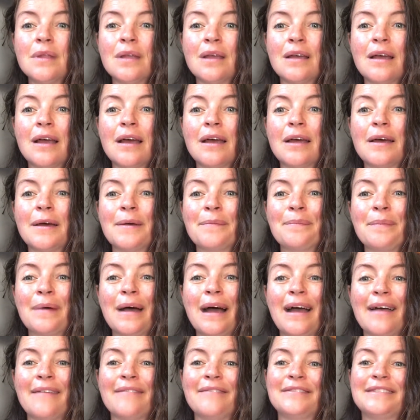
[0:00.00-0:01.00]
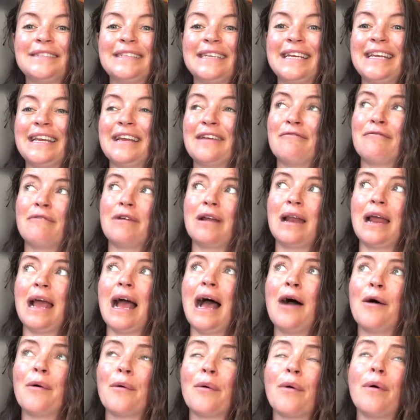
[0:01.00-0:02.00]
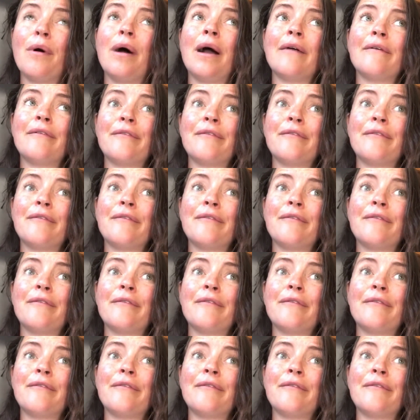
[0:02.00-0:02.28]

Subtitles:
I've seen it really help quite